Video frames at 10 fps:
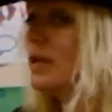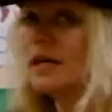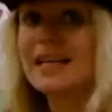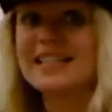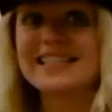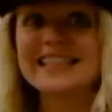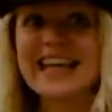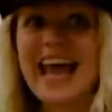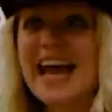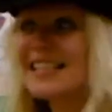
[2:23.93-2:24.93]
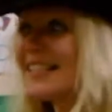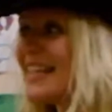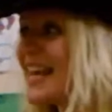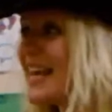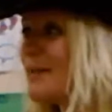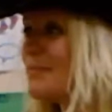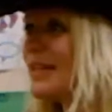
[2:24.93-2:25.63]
His last name.